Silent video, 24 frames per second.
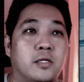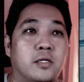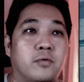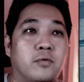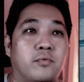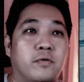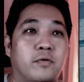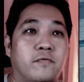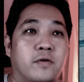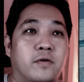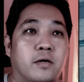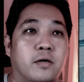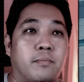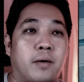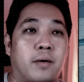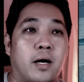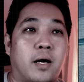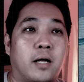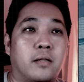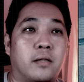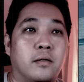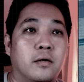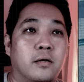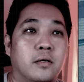river
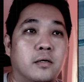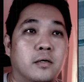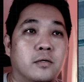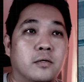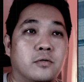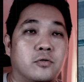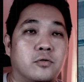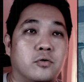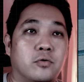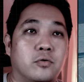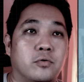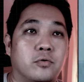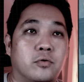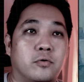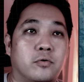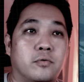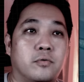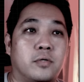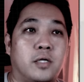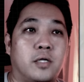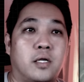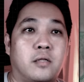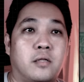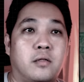apart. So
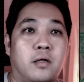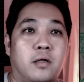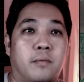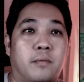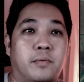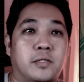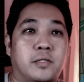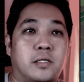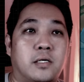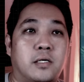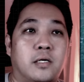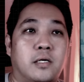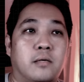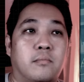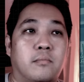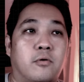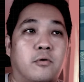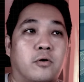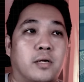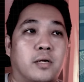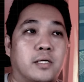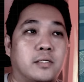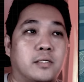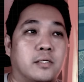they are basically
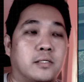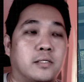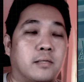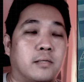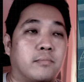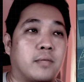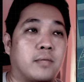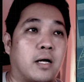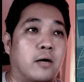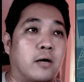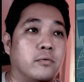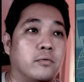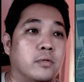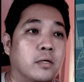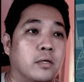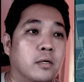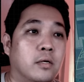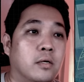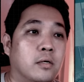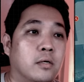more or less the same town.